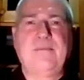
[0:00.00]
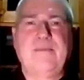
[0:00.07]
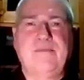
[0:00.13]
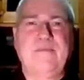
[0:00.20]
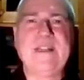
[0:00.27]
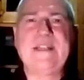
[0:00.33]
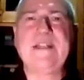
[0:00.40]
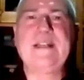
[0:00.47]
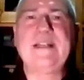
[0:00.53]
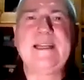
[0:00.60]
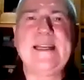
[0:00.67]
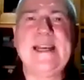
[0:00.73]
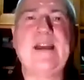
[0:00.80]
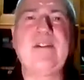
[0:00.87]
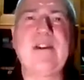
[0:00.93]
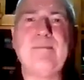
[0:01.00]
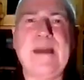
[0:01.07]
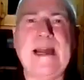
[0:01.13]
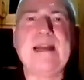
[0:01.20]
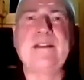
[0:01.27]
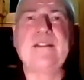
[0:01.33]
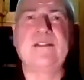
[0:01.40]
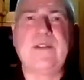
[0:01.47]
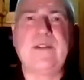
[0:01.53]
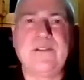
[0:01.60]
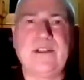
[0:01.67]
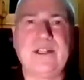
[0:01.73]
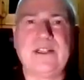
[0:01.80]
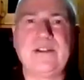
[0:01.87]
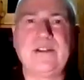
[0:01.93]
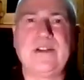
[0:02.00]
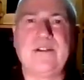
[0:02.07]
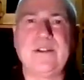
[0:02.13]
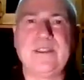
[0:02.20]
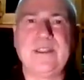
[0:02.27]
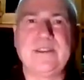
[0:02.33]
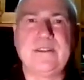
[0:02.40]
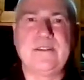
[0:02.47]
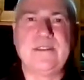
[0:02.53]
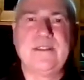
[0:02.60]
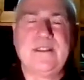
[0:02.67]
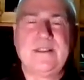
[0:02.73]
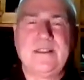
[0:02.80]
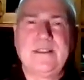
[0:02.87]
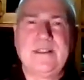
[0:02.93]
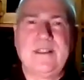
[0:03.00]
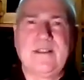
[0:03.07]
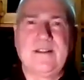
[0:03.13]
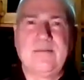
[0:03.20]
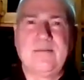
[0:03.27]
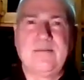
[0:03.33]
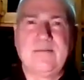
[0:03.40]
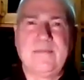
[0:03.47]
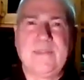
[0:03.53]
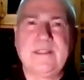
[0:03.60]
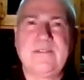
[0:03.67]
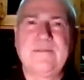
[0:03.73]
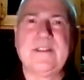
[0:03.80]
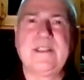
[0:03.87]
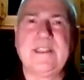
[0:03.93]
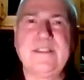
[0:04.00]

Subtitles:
physically carry bags around on our shoulders, it's very